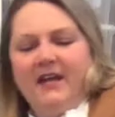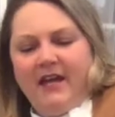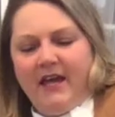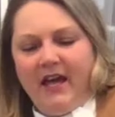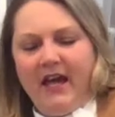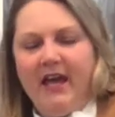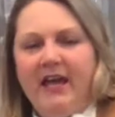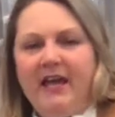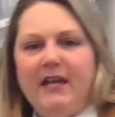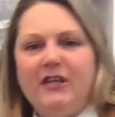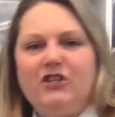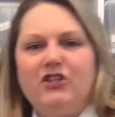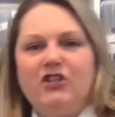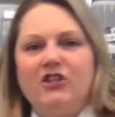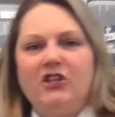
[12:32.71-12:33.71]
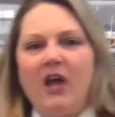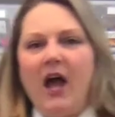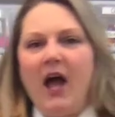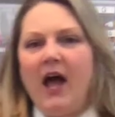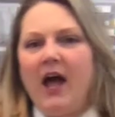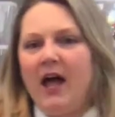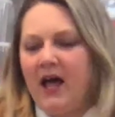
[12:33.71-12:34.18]
H,
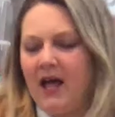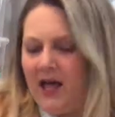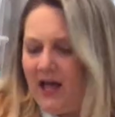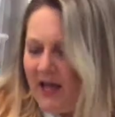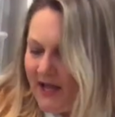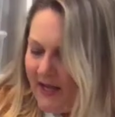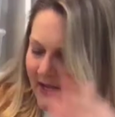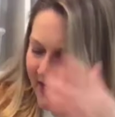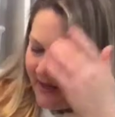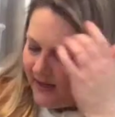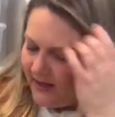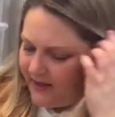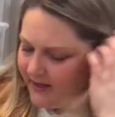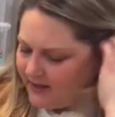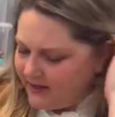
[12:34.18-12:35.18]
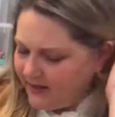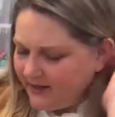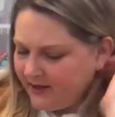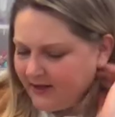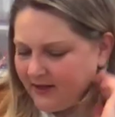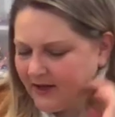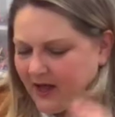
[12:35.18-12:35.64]
I.
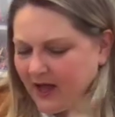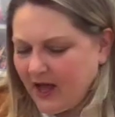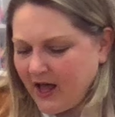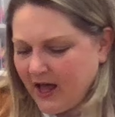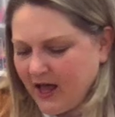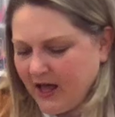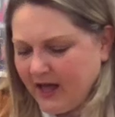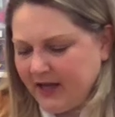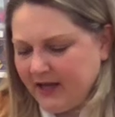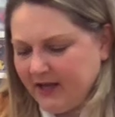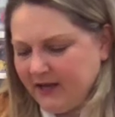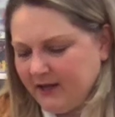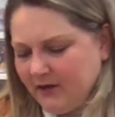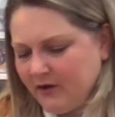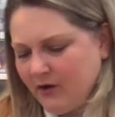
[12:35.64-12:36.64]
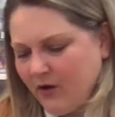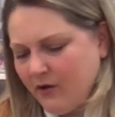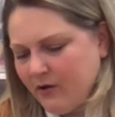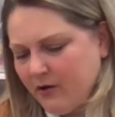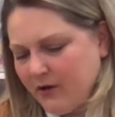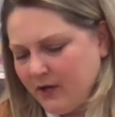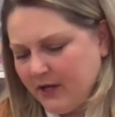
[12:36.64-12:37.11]
I
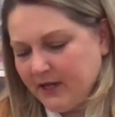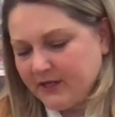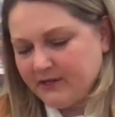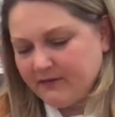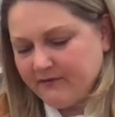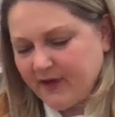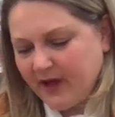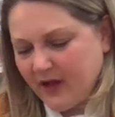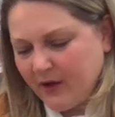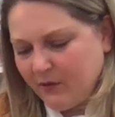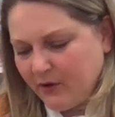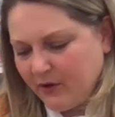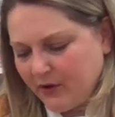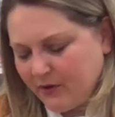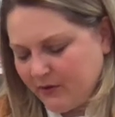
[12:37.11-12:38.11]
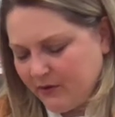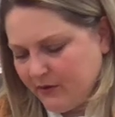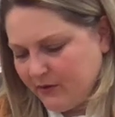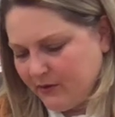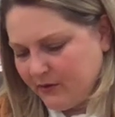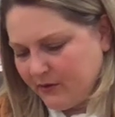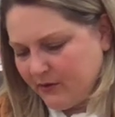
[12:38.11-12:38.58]
is a vowel.
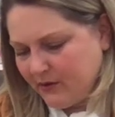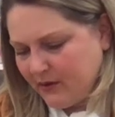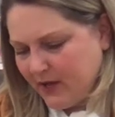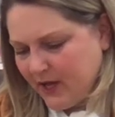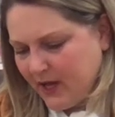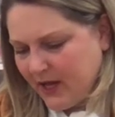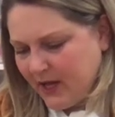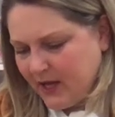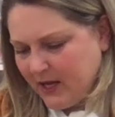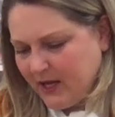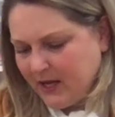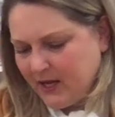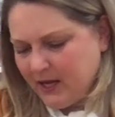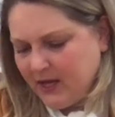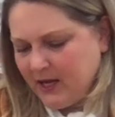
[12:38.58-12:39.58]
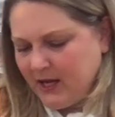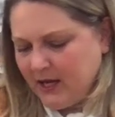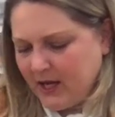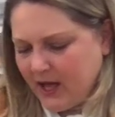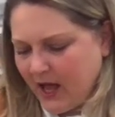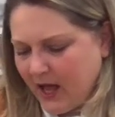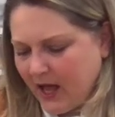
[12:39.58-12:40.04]
A, E,
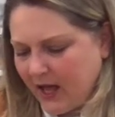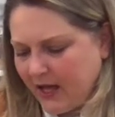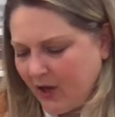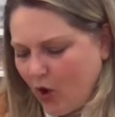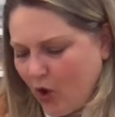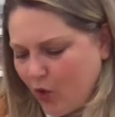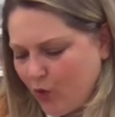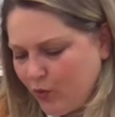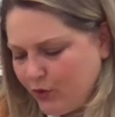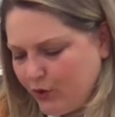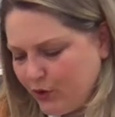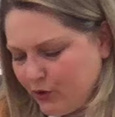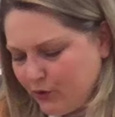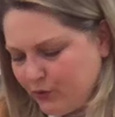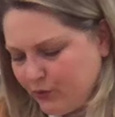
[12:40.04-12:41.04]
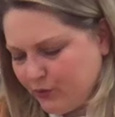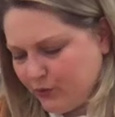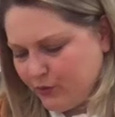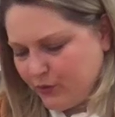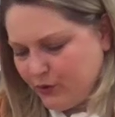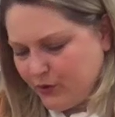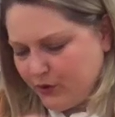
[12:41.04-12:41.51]
I, O, U.
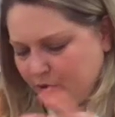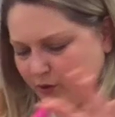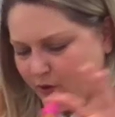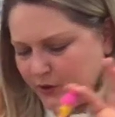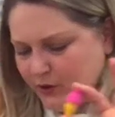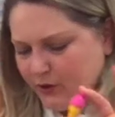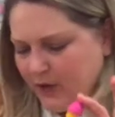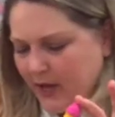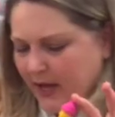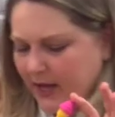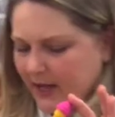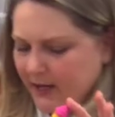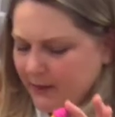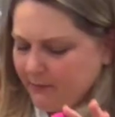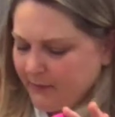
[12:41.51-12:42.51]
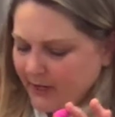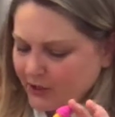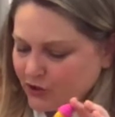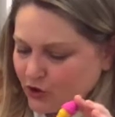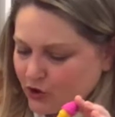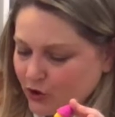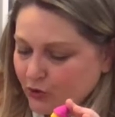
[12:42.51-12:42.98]
And it
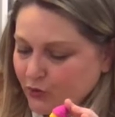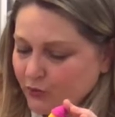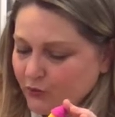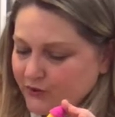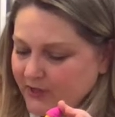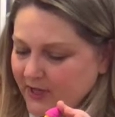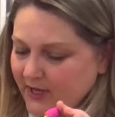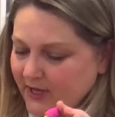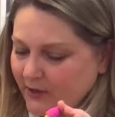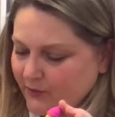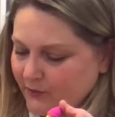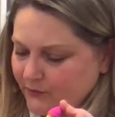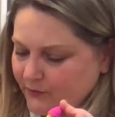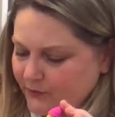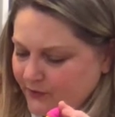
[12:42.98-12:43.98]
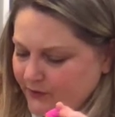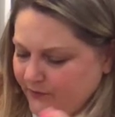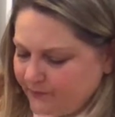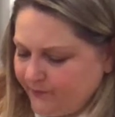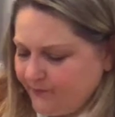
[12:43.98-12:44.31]
makes two sounds.